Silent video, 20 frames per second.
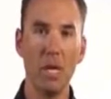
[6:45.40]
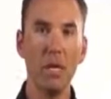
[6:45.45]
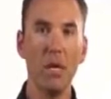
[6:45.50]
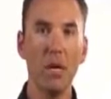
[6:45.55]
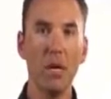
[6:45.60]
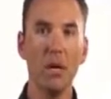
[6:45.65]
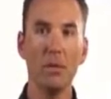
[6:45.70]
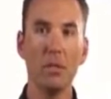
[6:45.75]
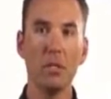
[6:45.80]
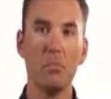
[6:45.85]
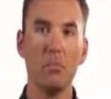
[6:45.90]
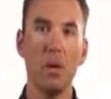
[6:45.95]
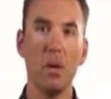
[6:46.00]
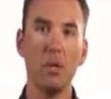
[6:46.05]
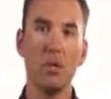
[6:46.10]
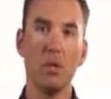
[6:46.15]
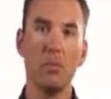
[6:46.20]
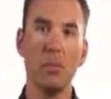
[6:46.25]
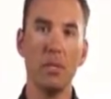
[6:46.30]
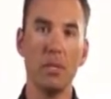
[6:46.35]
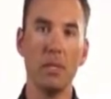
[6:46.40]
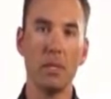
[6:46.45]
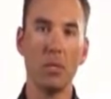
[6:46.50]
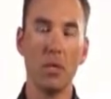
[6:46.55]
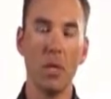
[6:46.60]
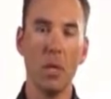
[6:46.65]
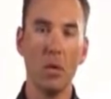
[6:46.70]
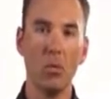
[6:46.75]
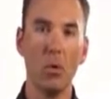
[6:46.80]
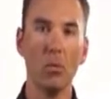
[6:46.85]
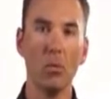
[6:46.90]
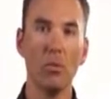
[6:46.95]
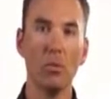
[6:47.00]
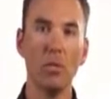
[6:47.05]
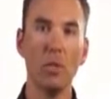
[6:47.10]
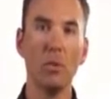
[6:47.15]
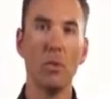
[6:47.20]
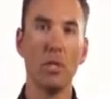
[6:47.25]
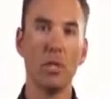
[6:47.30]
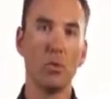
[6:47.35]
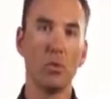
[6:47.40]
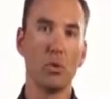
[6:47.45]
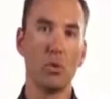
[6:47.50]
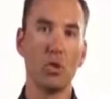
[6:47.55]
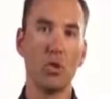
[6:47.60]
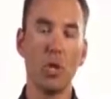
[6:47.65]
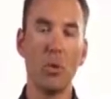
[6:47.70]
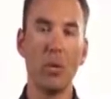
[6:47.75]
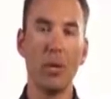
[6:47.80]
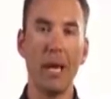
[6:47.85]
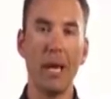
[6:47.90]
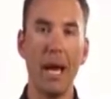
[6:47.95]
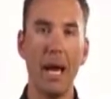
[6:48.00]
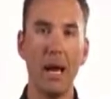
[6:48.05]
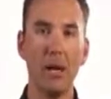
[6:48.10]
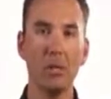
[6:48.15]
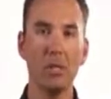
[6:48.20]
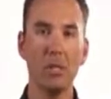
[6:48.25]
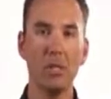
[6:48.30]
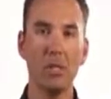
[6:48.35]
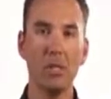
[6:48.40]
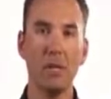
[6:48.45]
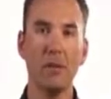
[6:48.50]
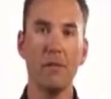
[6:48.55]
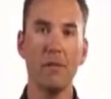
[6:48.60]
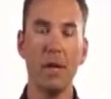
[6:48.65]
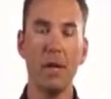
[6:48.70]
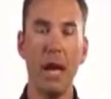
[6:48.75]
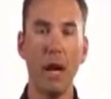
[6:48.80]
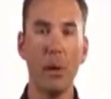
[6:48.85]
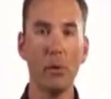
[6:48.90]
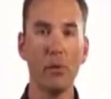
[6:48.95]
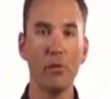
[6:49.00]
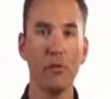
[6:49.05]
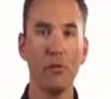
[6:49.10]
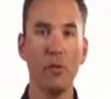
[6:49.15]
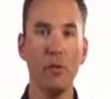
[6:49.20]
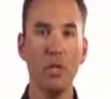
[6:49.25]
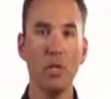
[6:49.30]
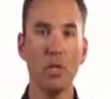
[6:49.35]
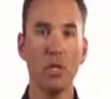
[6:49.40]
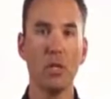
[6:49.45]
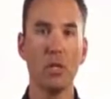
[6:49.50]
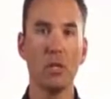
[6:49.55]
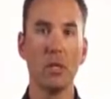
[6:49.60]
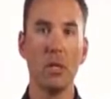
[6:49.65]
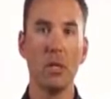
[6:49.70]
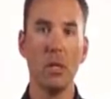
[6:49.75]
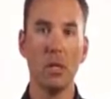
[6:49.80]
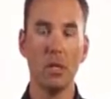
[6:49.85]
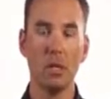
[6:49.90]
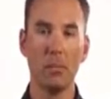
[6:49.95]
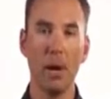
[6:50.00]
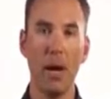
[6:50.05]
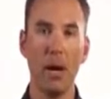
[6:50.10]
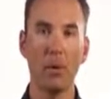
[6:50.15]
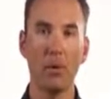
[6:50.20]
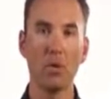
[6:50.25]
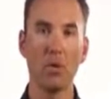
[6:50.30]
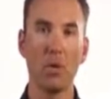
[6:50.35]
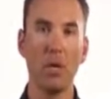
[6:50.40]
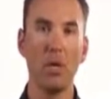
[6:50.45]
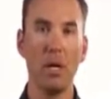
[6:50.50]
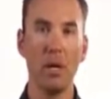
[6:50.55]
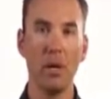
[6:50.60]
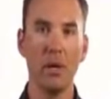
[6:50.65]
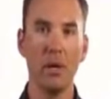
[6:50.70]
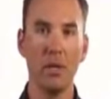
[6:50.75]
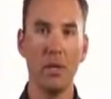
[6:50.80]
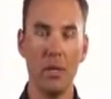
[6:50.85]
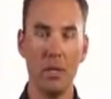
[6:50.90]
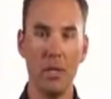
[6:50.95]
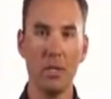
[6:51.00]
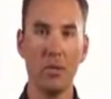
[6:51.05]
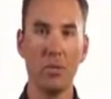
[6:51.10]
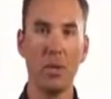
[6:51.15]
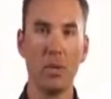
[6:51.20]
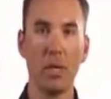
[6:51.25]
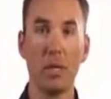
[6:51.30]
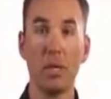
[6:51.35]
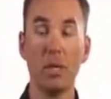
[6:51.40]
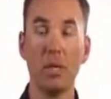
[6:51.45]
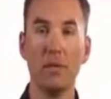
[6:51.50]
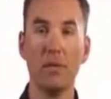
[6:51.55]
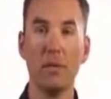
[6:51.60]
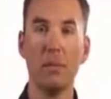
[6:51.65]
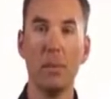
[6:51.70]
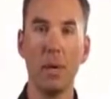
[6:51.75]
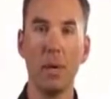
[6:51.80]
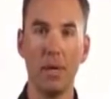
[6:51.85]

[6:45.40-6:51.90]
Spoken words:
take all these measurements, what we're doing is we're showing how stiff and how efficient the powertrain area is within a given